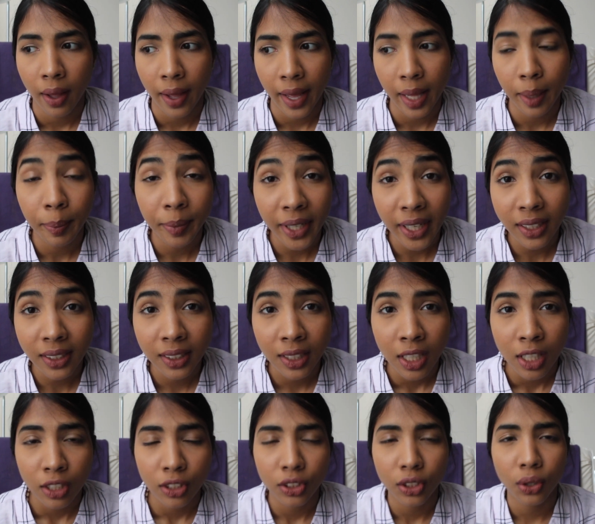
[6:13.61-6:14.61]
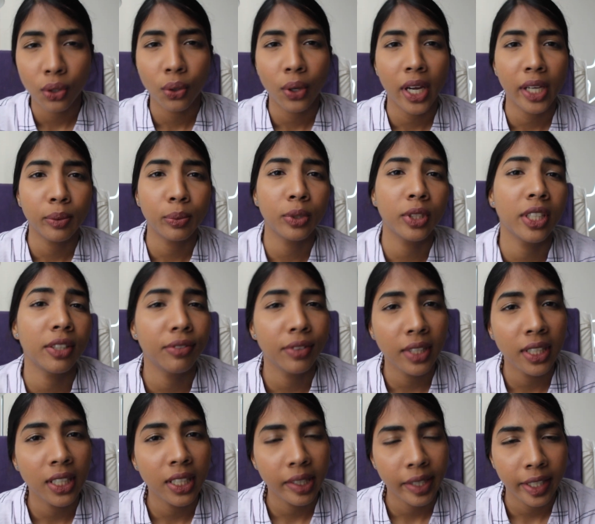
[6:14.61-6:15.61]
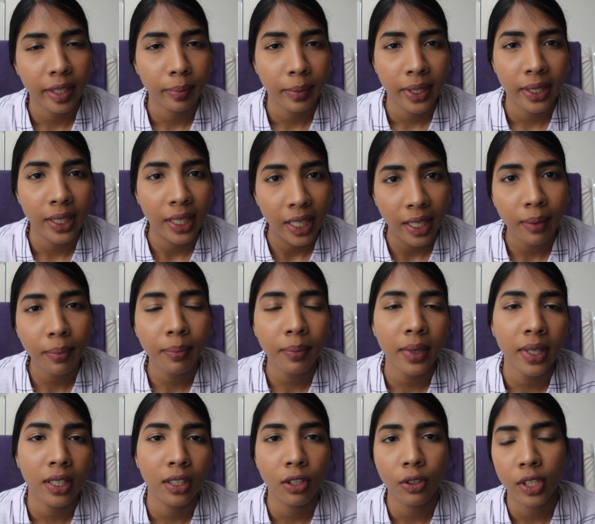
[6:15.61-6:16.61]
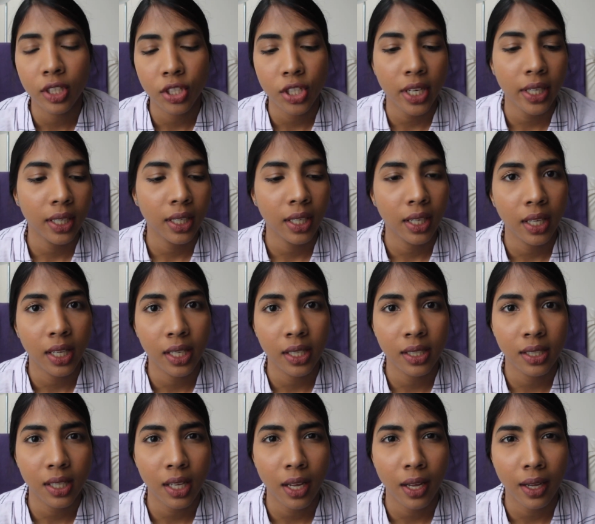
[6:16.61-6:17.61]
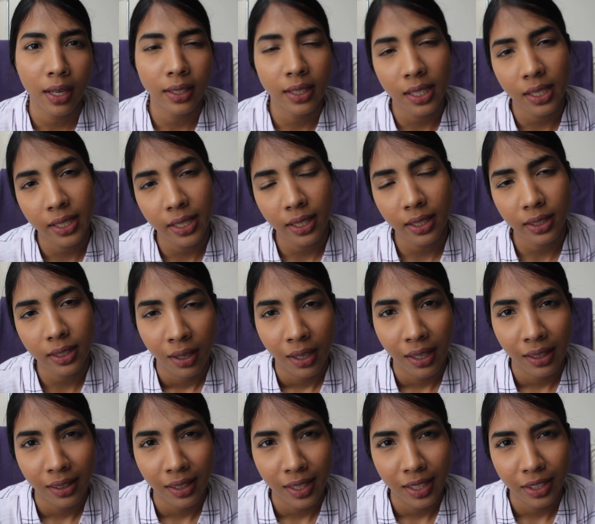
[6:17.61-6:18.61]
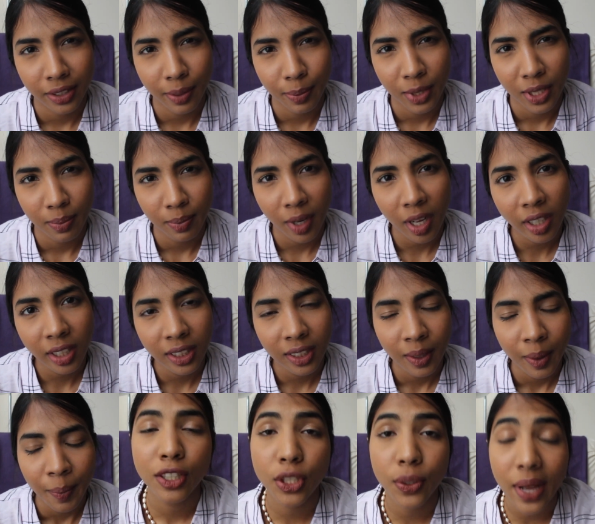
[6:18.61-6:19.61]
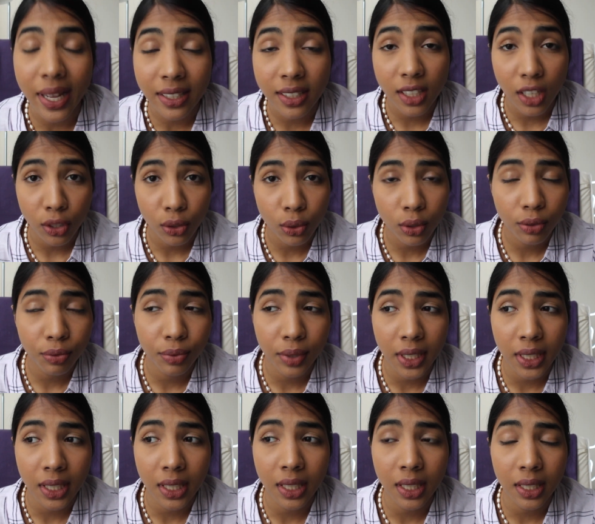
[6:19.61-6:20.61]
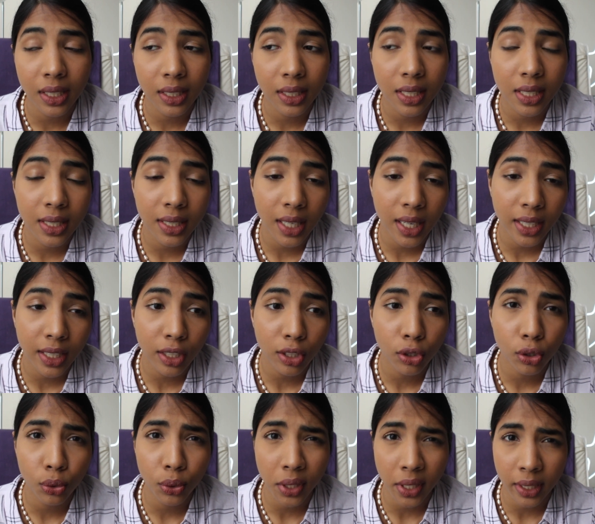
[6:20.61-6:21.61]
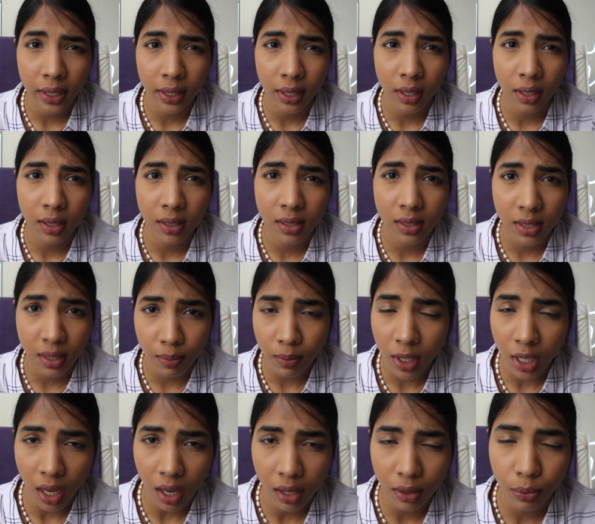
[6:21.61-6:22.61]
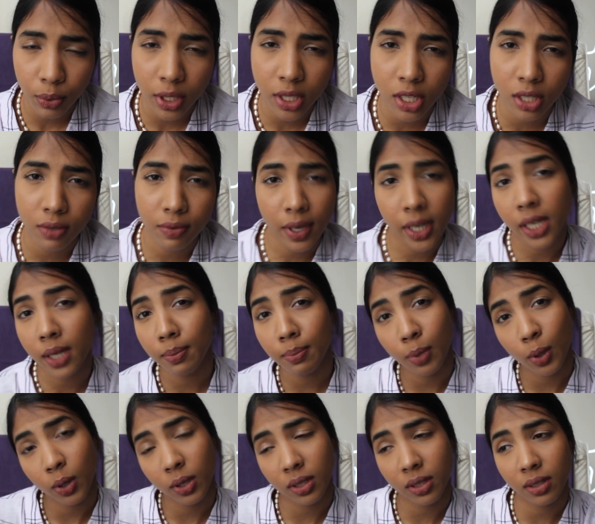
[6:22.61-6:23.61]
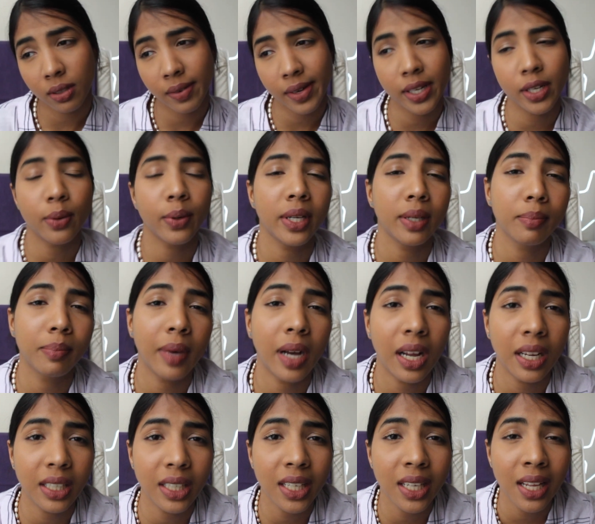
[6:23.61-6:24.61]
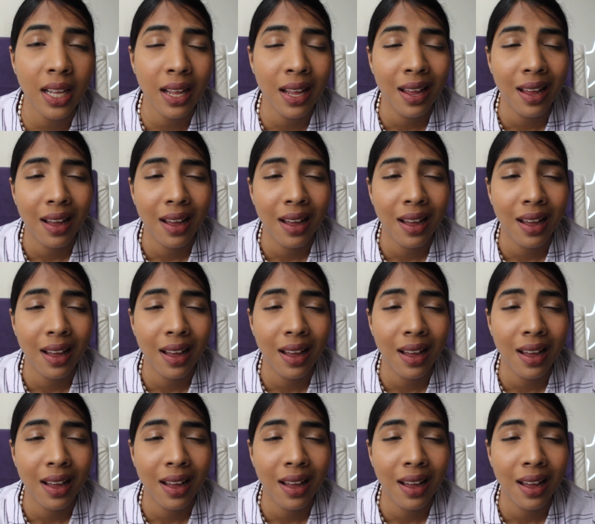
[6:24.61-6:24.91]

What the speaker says: helped us. So I would definitely recommend him, and you can check his details in the description box. So at Sanur, we decided to get a SIM card, which is very important when you're in Bali,